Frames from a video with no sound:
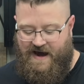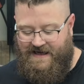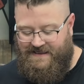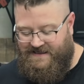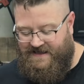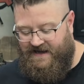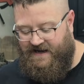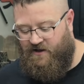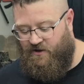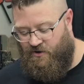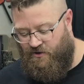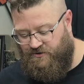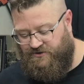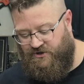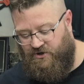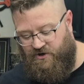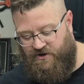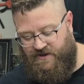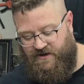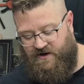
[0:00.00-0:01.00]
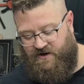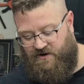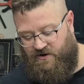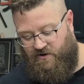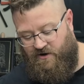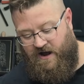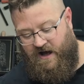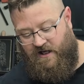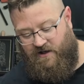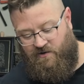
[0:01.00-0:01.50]
I think closer to the
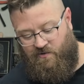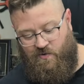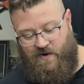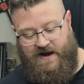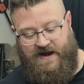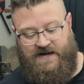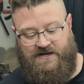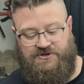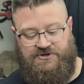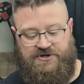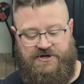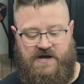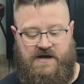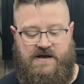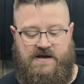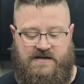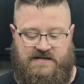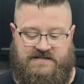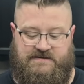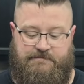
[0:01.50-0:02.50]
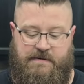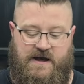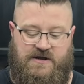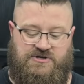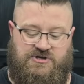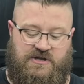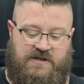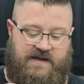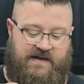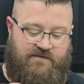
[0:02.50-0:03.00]
$100 range,
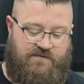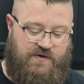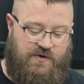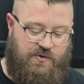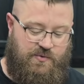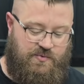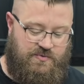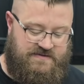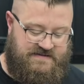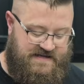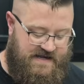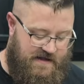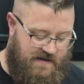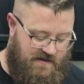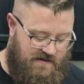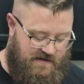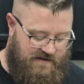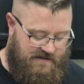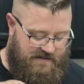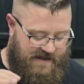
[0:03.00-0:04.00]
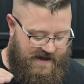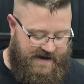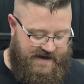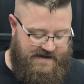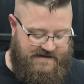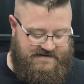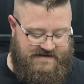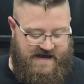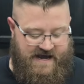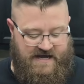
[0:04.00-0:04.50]
especially if you sell a light
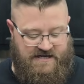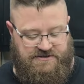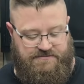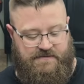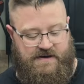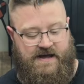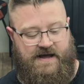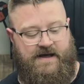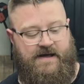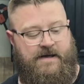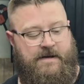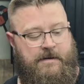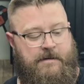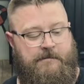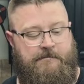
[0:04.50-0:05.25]
attachment.